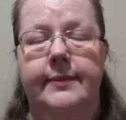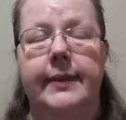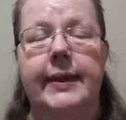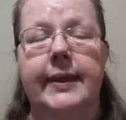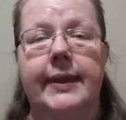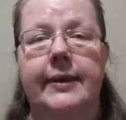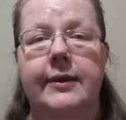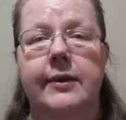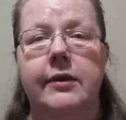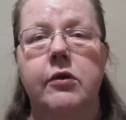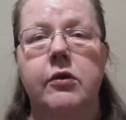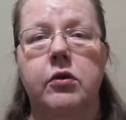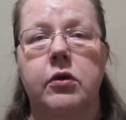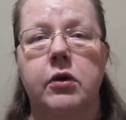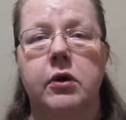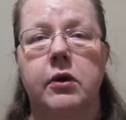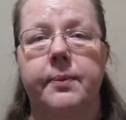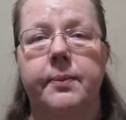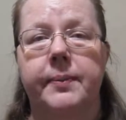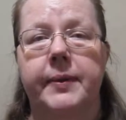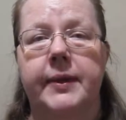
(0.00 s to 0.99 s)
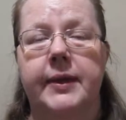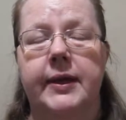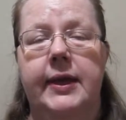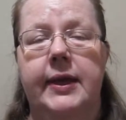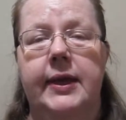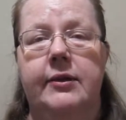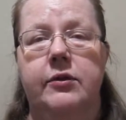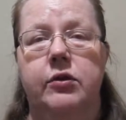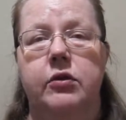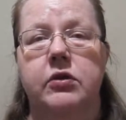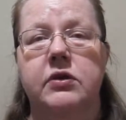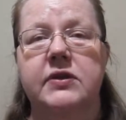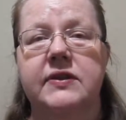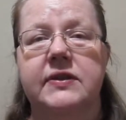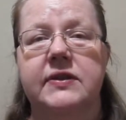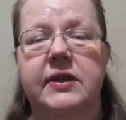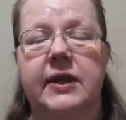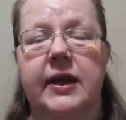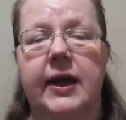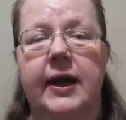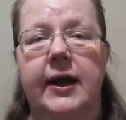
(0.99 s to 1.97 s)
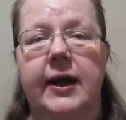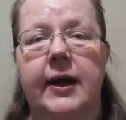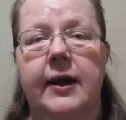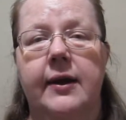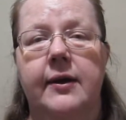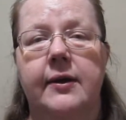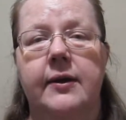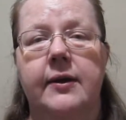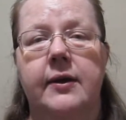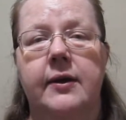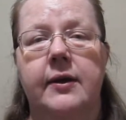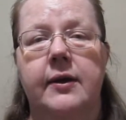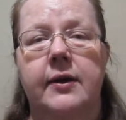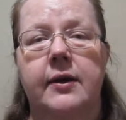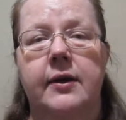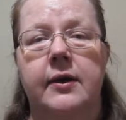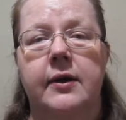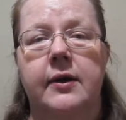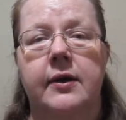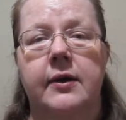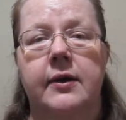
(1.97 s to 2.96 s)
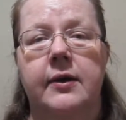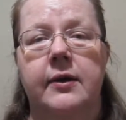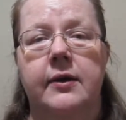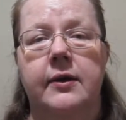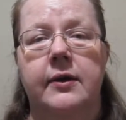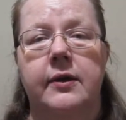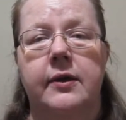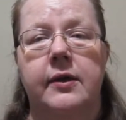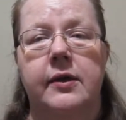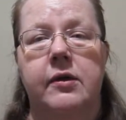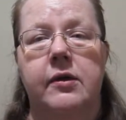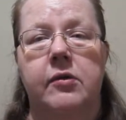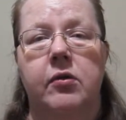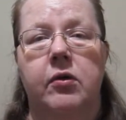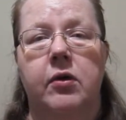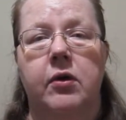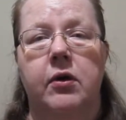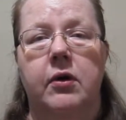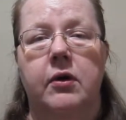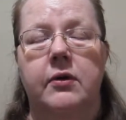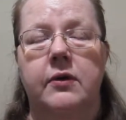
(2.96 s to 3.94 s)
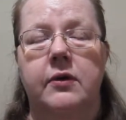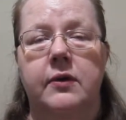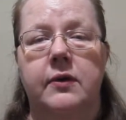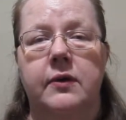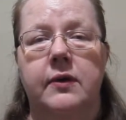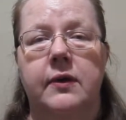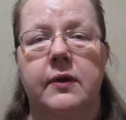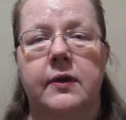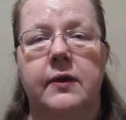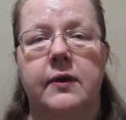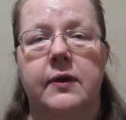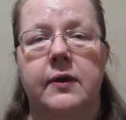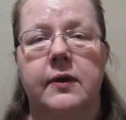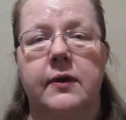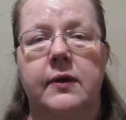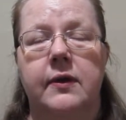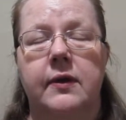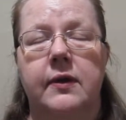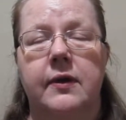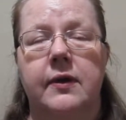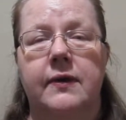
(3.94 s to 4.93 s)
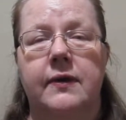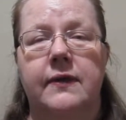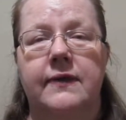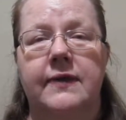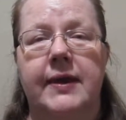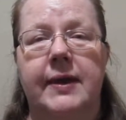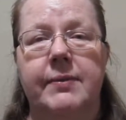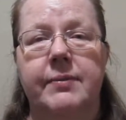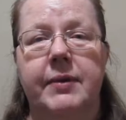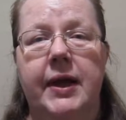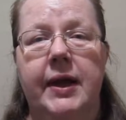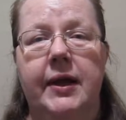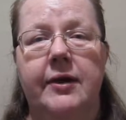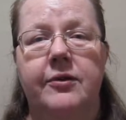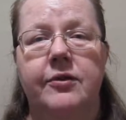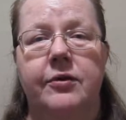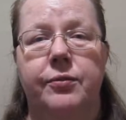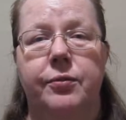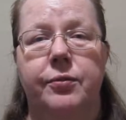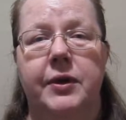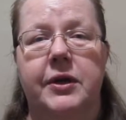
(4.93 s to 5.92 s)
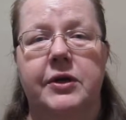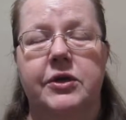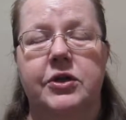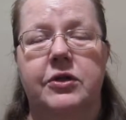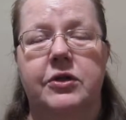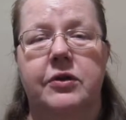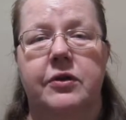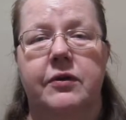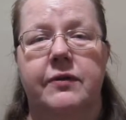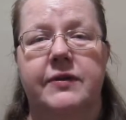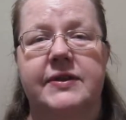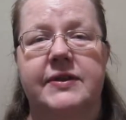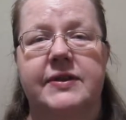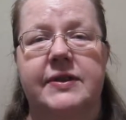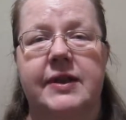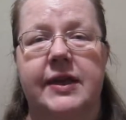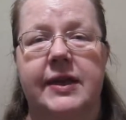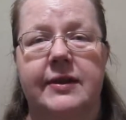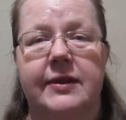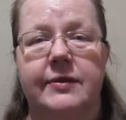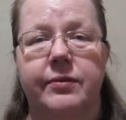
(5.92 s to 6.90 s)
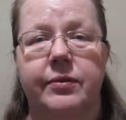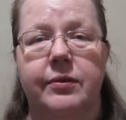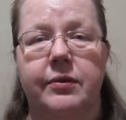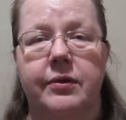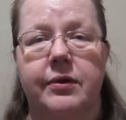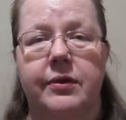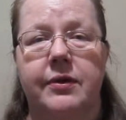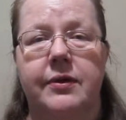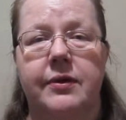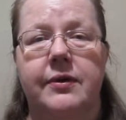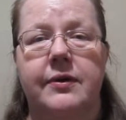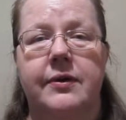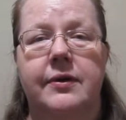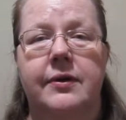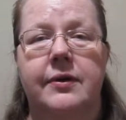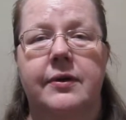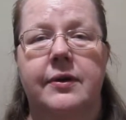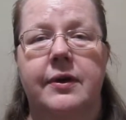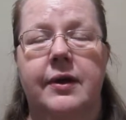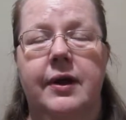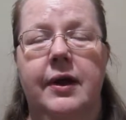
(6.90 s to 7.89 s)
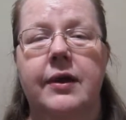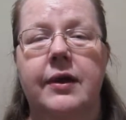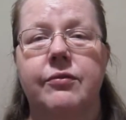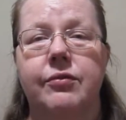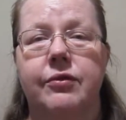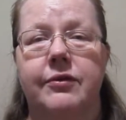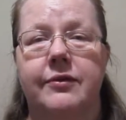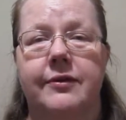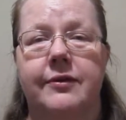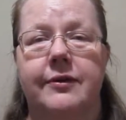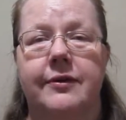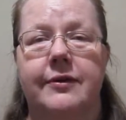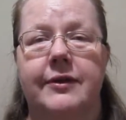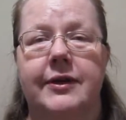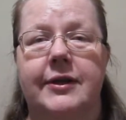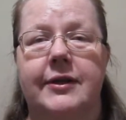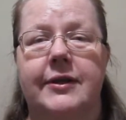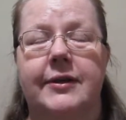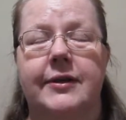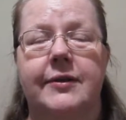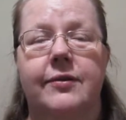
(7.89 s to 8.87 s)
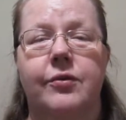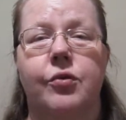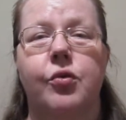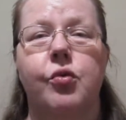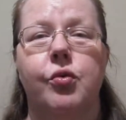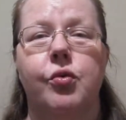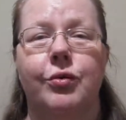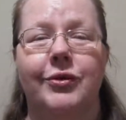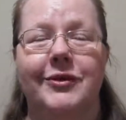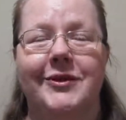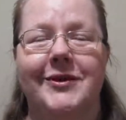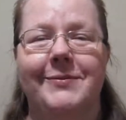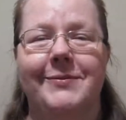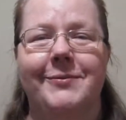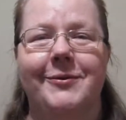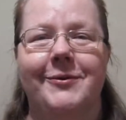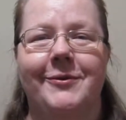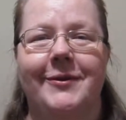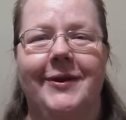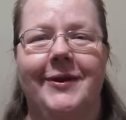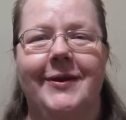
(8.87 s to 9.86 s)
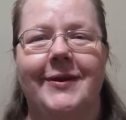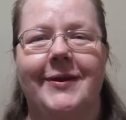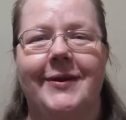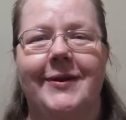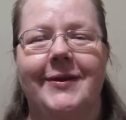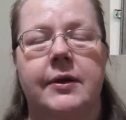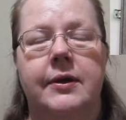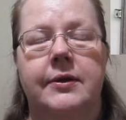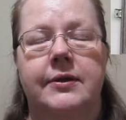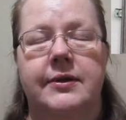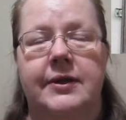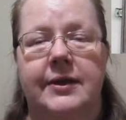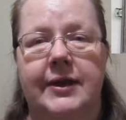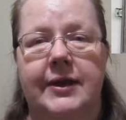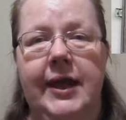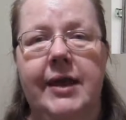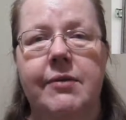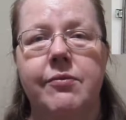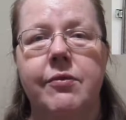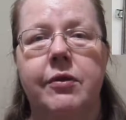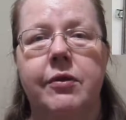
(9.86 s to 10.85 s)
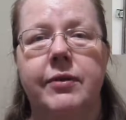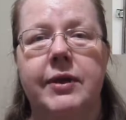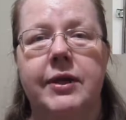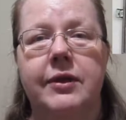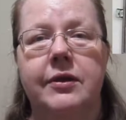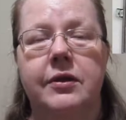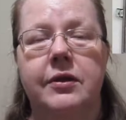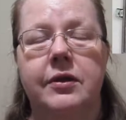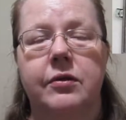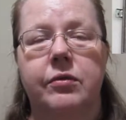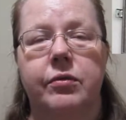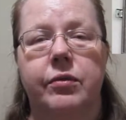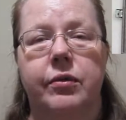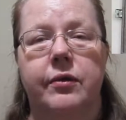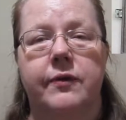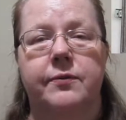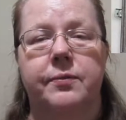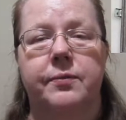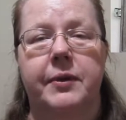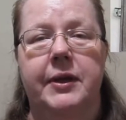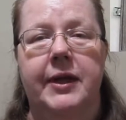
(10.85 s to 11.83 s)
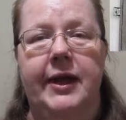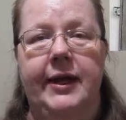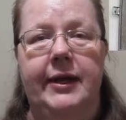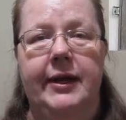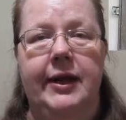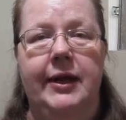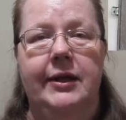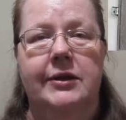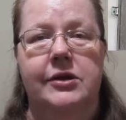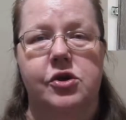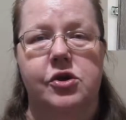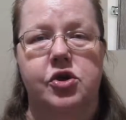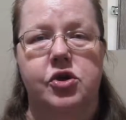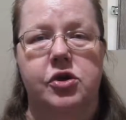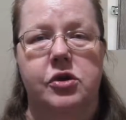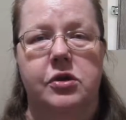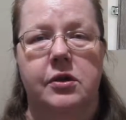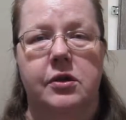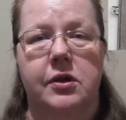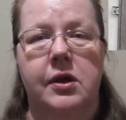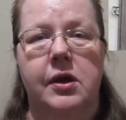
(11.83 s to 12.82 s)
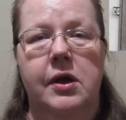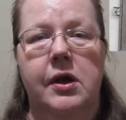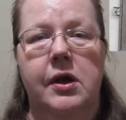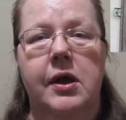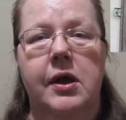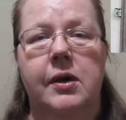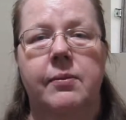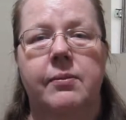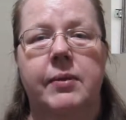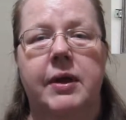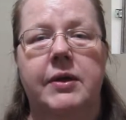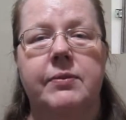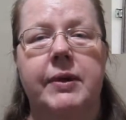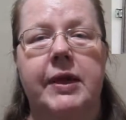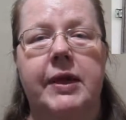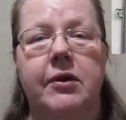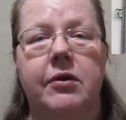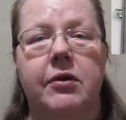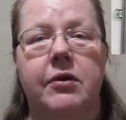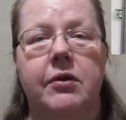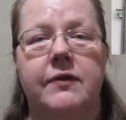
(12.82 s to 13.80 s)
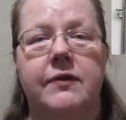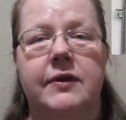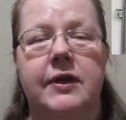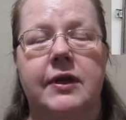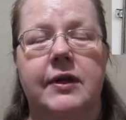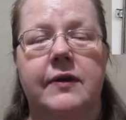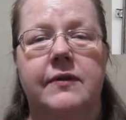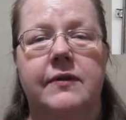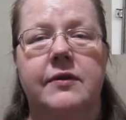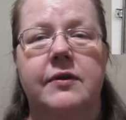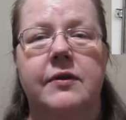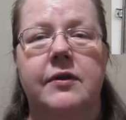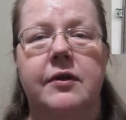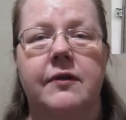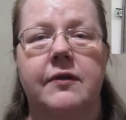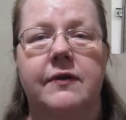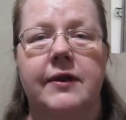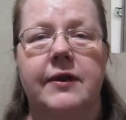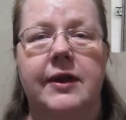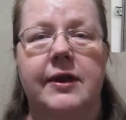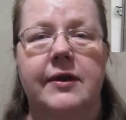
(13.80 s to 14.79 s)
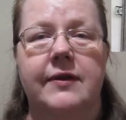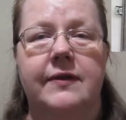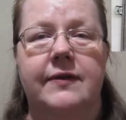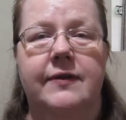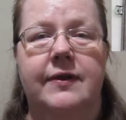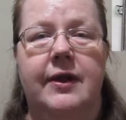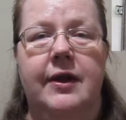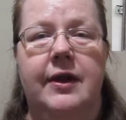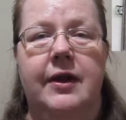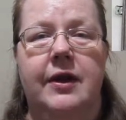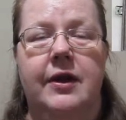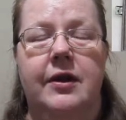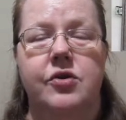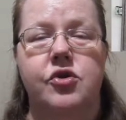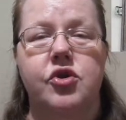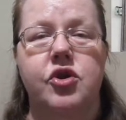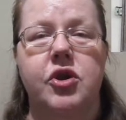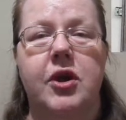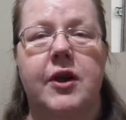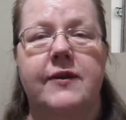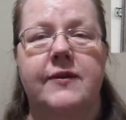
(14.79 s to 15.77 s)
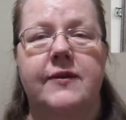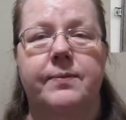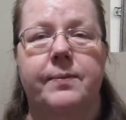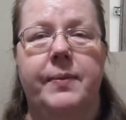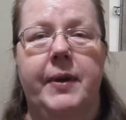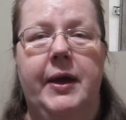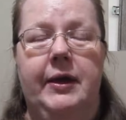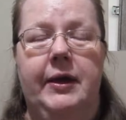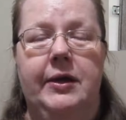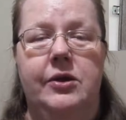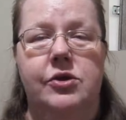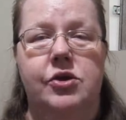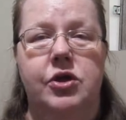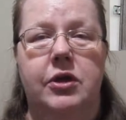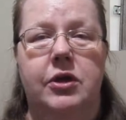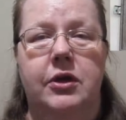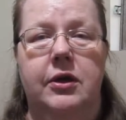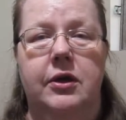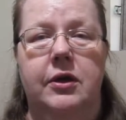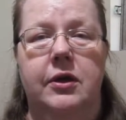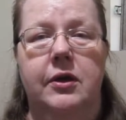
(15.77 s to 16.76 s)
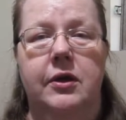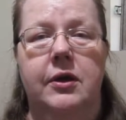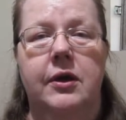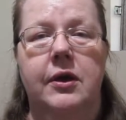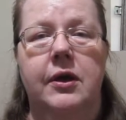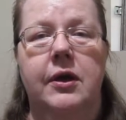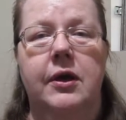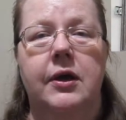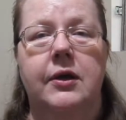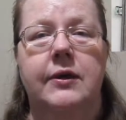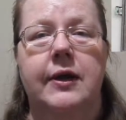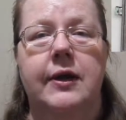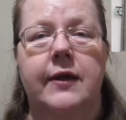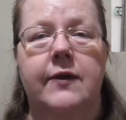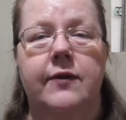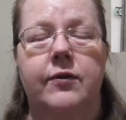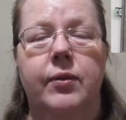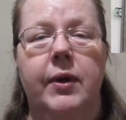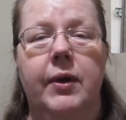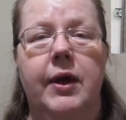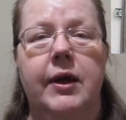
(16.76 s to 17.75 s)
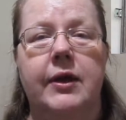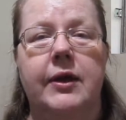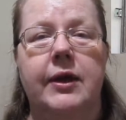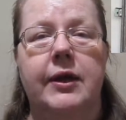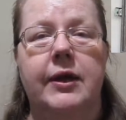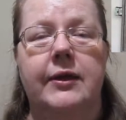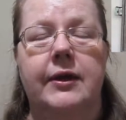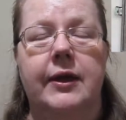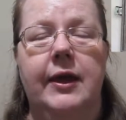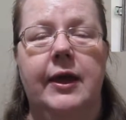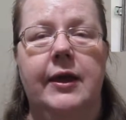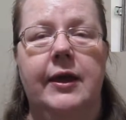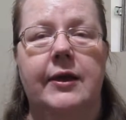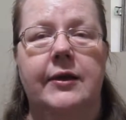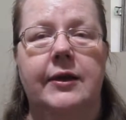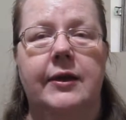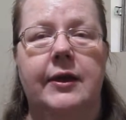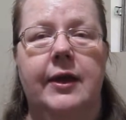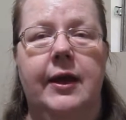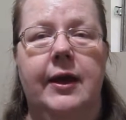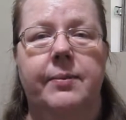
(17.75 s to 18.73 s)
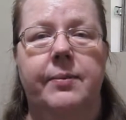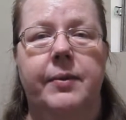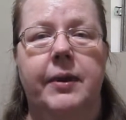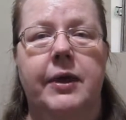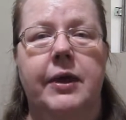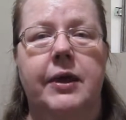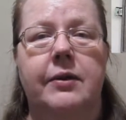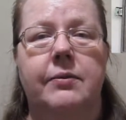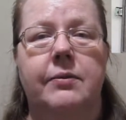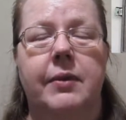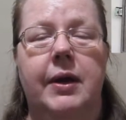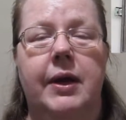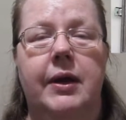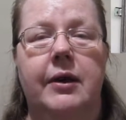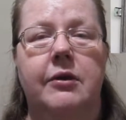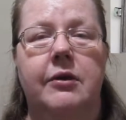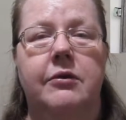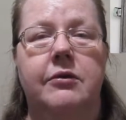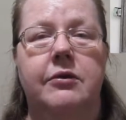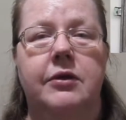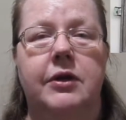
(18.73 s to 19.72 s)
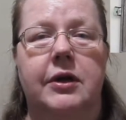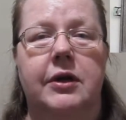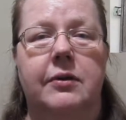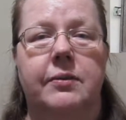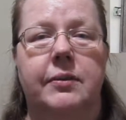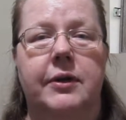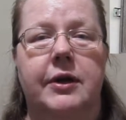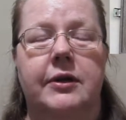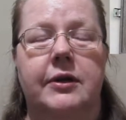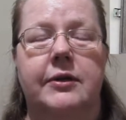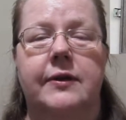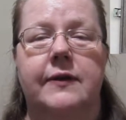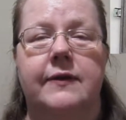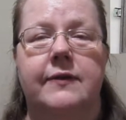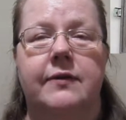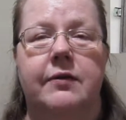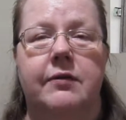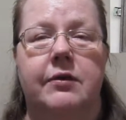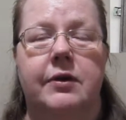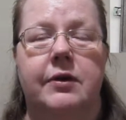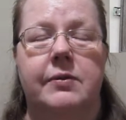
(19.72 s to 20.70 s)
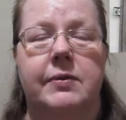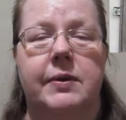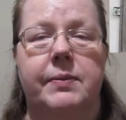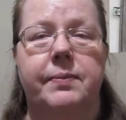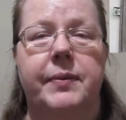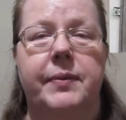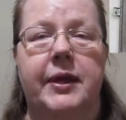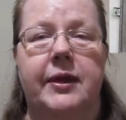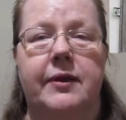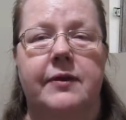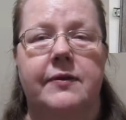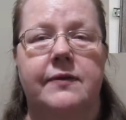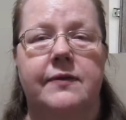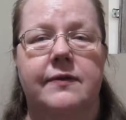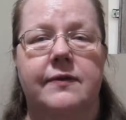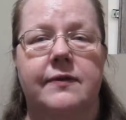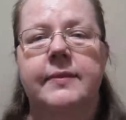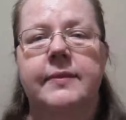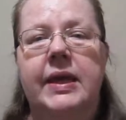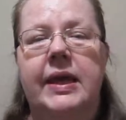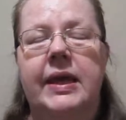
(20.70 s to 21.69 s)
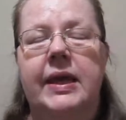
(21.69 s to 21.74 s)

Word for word: In Europe, in Austria, you got some kind of version of steelbook. I would call it wooden book. The name of it was Black Edition, but because there is nothing else there, just packaging, that's why it ended up in my honorable and dishonorable picks.